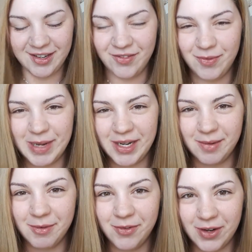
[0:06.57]
If you've been
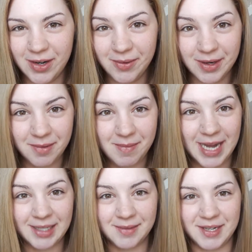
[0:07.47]
here before, welcome
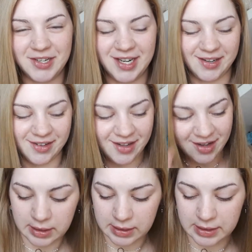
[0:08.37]
back to my channel.
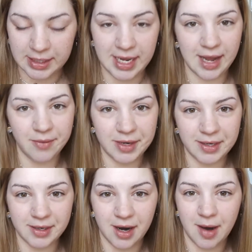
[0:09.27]
Today I
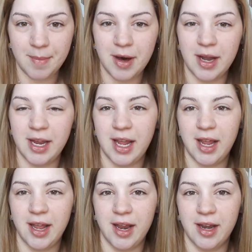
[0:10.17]
wanted to hop on
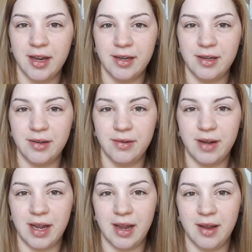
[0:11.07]
and
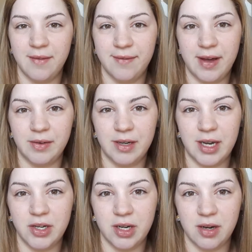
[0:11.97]
do a
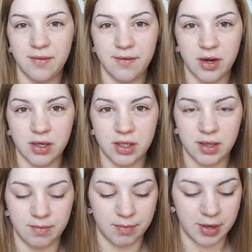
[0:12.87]
foundation first
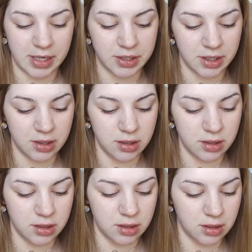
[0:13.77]
impressions.